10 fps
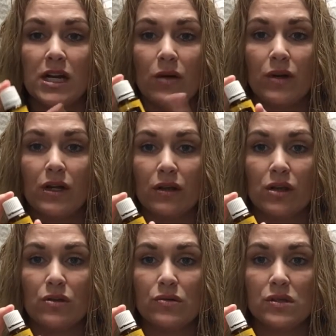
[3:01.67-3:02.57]
and I want to
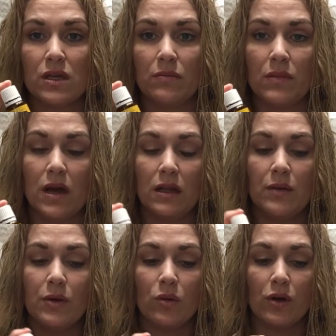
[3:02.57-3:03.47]
use some
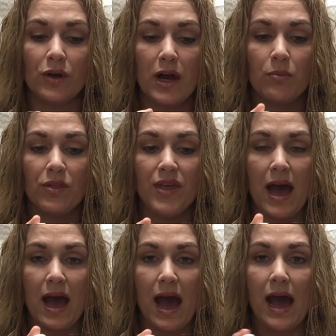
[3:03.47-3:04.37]
lemon oil to help with
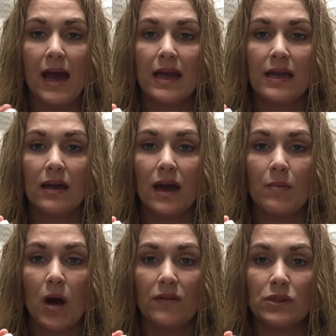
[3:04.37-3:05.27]
that, I
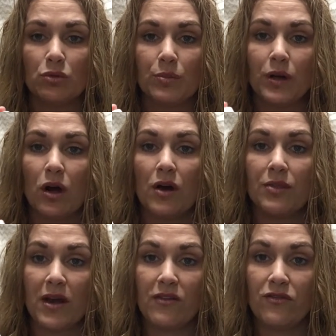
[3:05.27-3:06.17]
often will put it
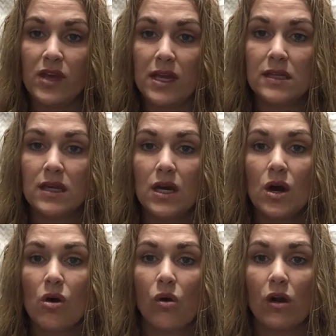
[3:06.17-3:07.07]
on my feet.
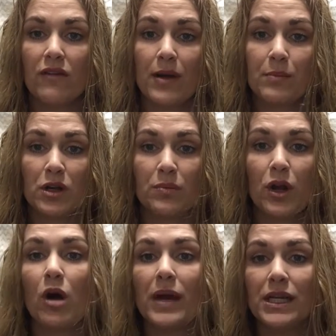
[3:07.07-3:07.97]
Or if I'm going to put
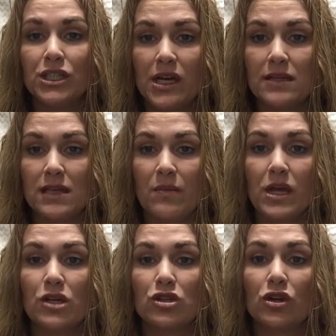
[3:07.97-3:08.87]
it on my chest, I
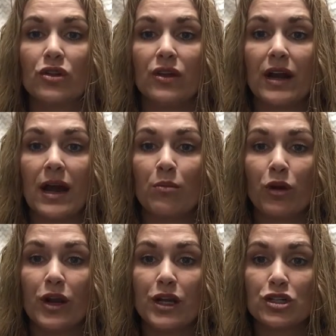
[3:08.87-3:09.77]
make sure that I'm
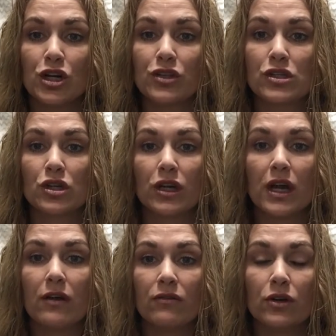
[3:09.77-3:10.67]
wearing a shirt that's going to
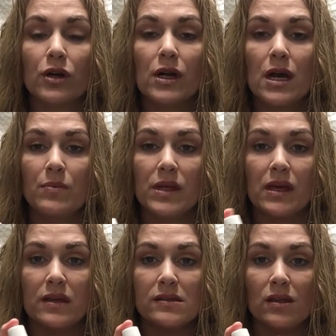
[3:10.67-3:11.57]
cover,
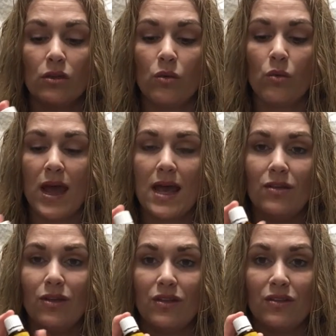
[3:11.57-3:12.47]
because the way
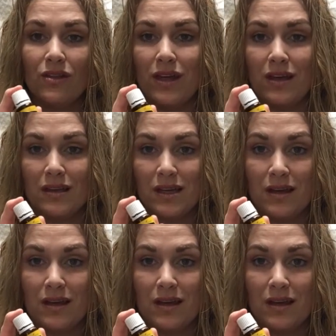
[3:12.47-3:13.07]
that the